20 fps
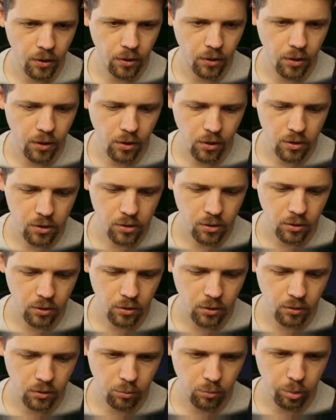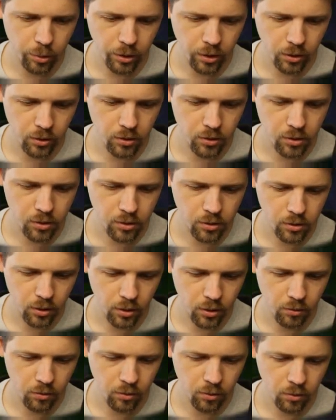this little bit, I
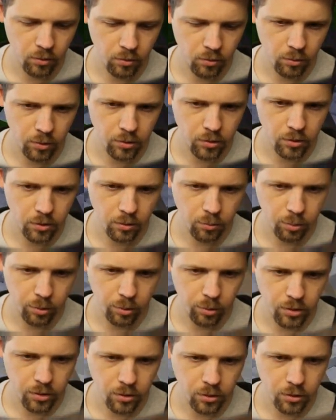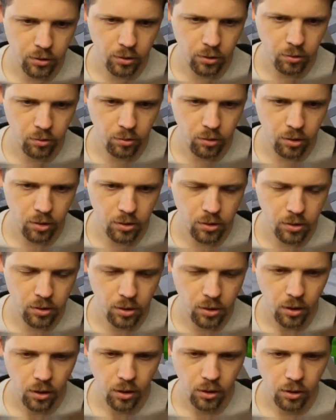don't know where's a good place to show this.
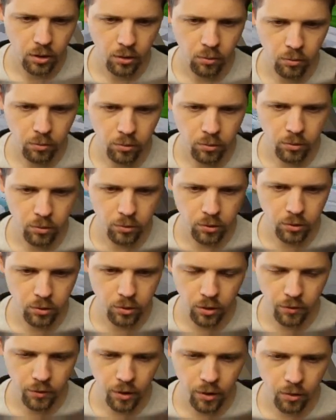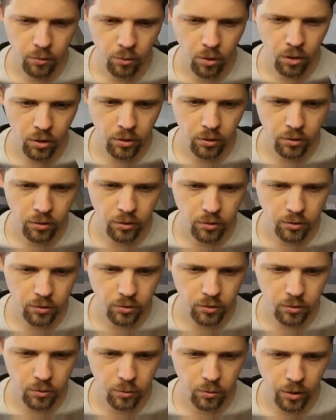We'll just shove it on the wall here because
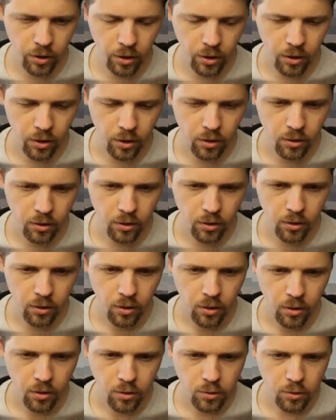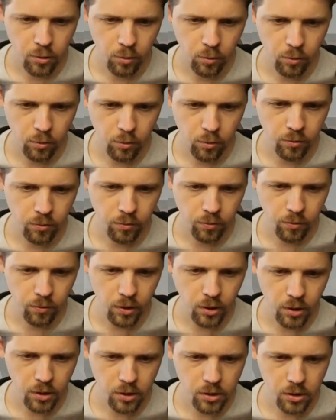why not? So
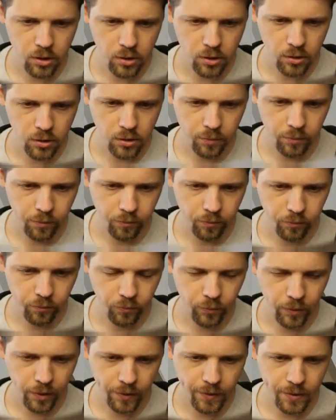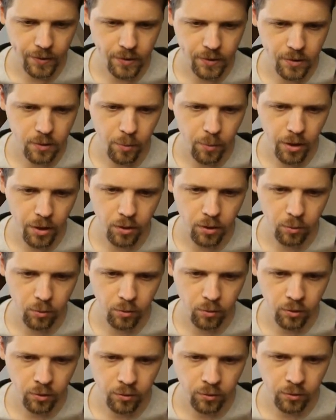this is my
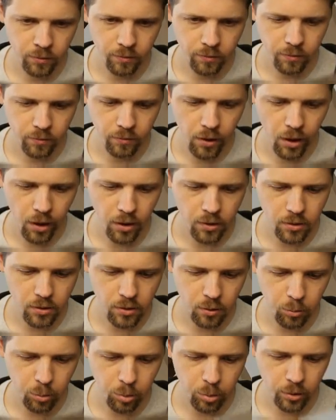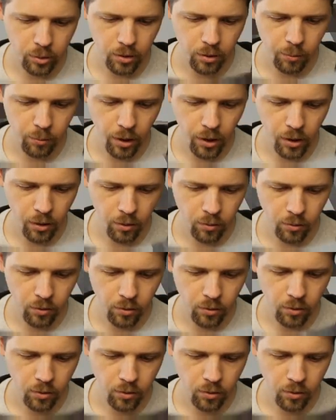own. That is completely my own.